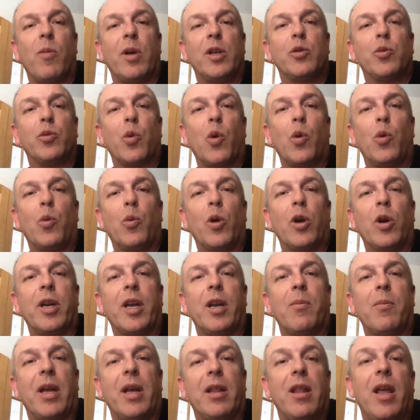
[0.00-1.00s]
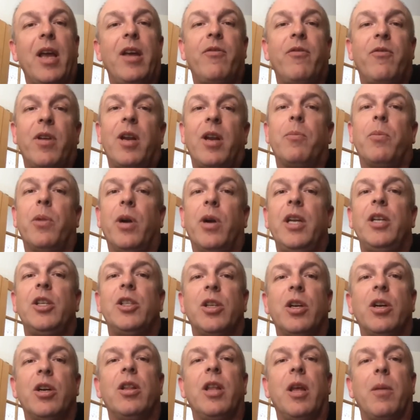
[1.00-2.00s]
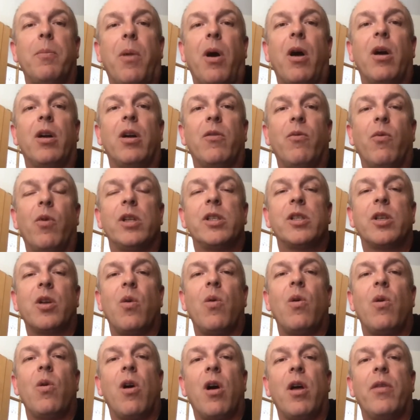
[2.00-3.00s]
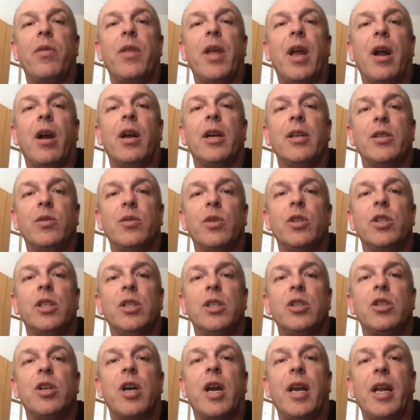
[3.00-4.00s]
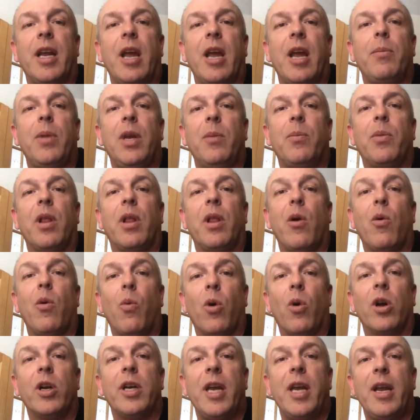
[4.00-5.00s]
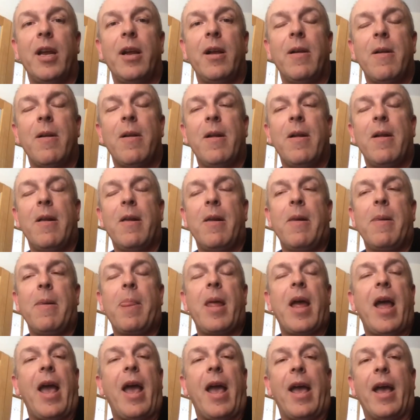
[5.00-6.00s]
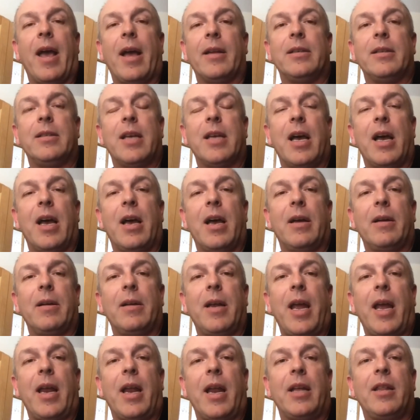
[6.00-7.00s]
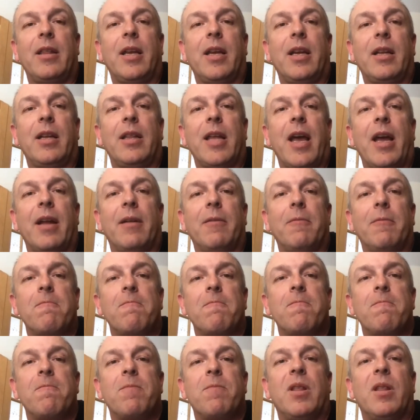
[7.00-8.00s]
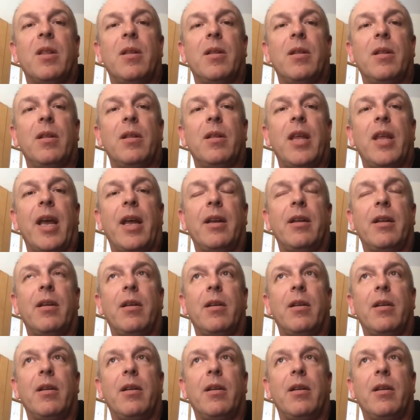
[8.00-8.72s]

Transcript: much road work in my life. And I'm pretty sure that part of what's going on there is we're just trying to get people out working. And, uh, and I think that, that